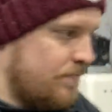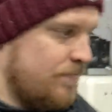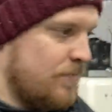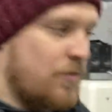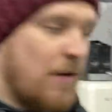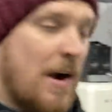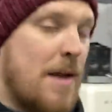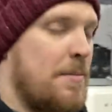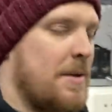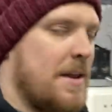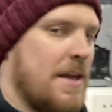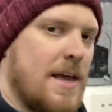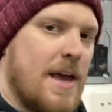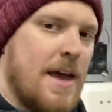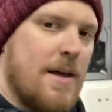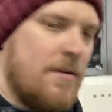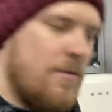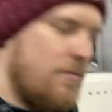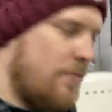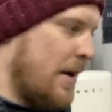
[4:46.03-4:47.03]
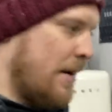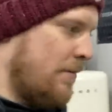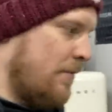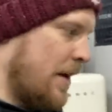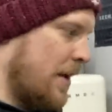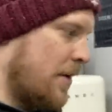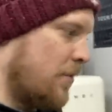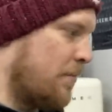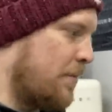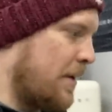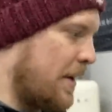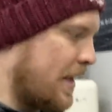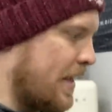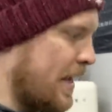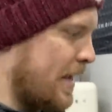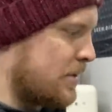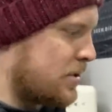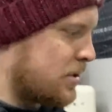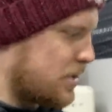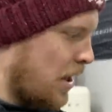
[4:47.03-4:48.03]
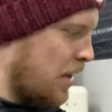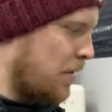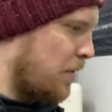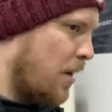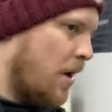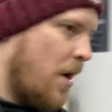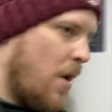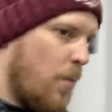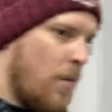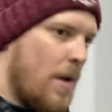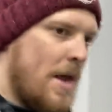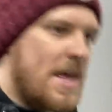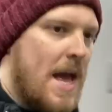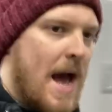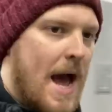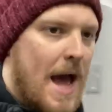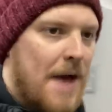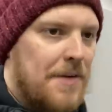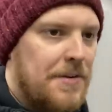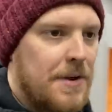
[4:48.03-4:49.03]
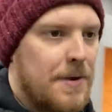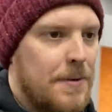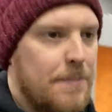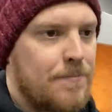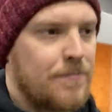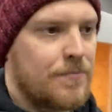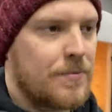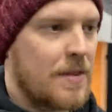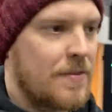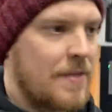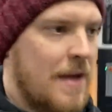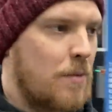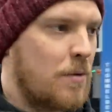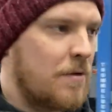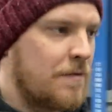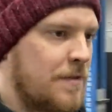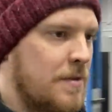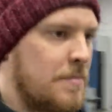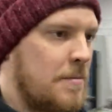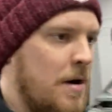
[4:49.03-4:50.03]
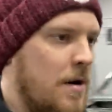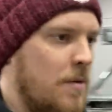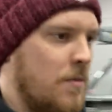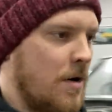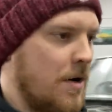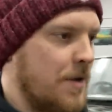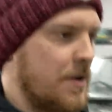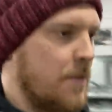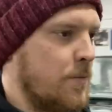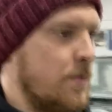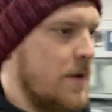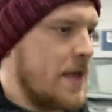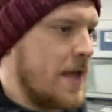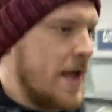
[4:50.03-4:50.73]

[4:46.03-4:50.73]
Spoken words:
Great bit of kit, really, really good bit of kit. So we had that one for the Mark 1, and we